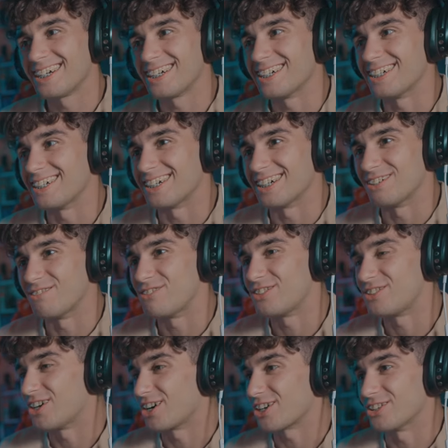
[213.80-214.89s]
Uh,
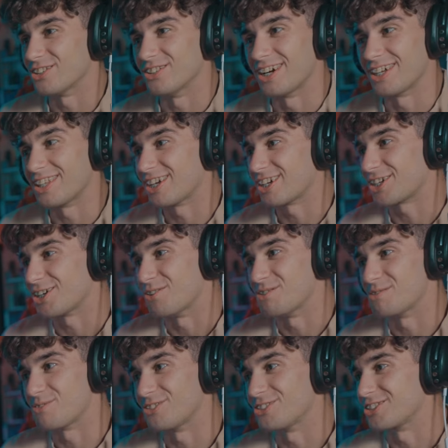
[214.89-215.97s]
I'm not gonna lie, that got
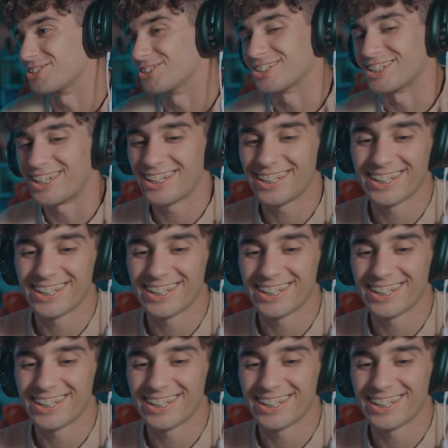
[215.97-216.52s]
me pretty good.